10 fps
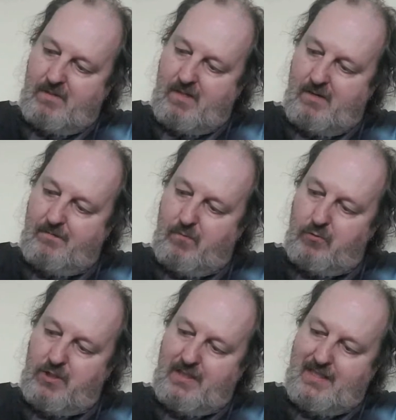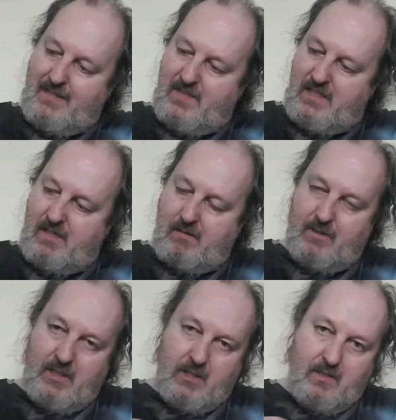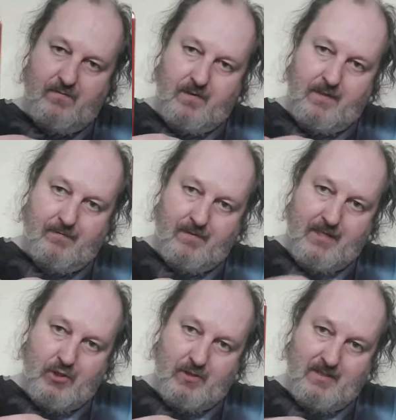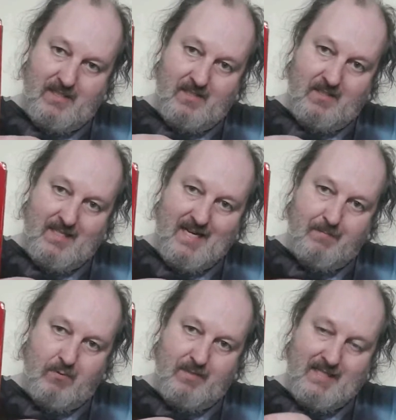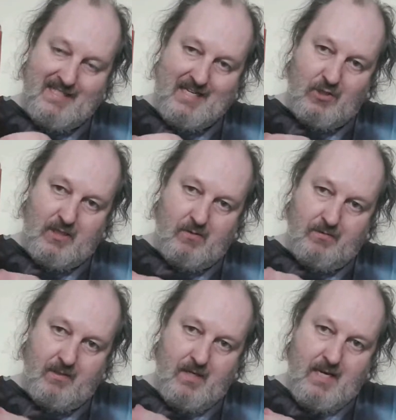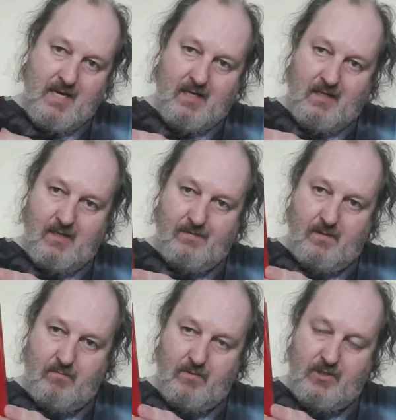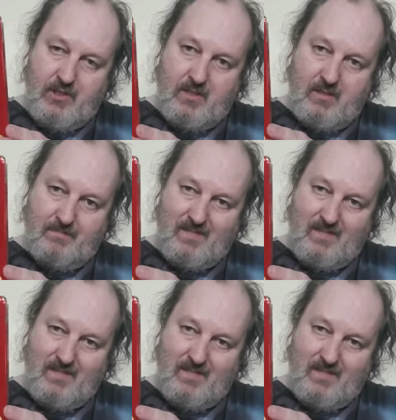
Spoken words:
Unfortunately, they stuck the certified fresh. It isn't a label, it's actually on the cover, which is